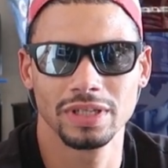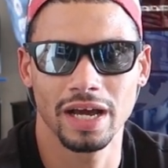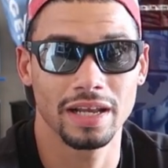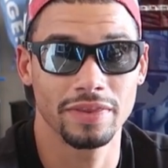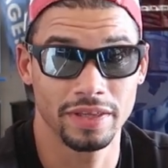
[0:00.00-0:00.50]

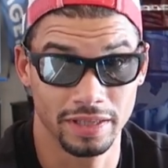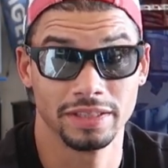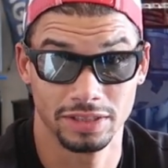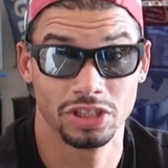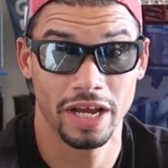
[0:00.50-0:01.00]

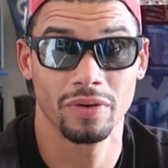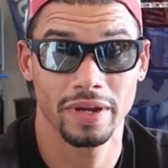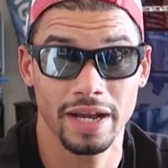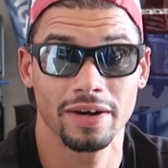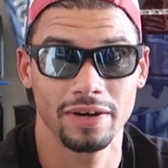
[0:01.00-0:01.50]
The channel
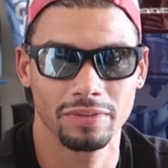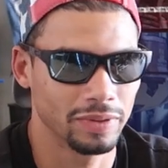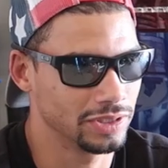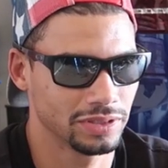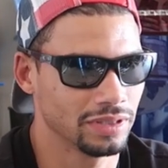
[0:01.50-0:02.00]
here,
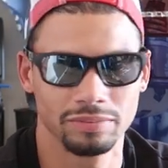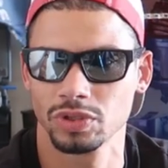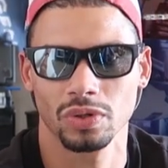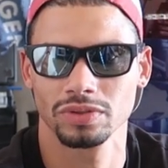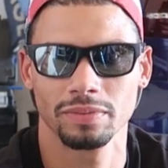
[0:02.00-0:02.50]
which I'm
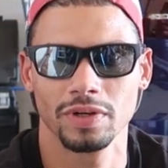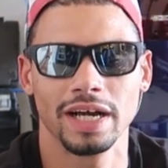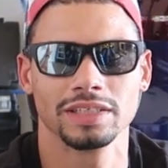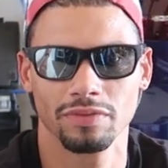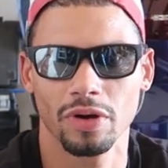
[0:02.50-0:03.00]
sure some of you
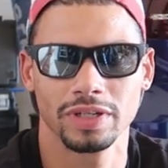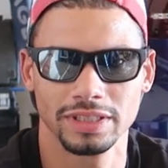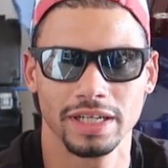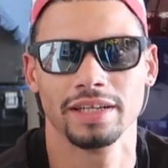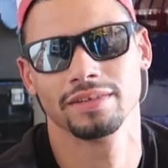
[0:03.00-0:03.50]
guys have already
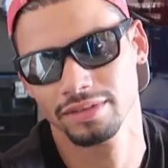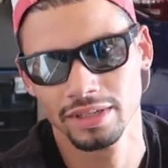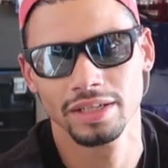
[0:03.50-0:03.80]
seen it,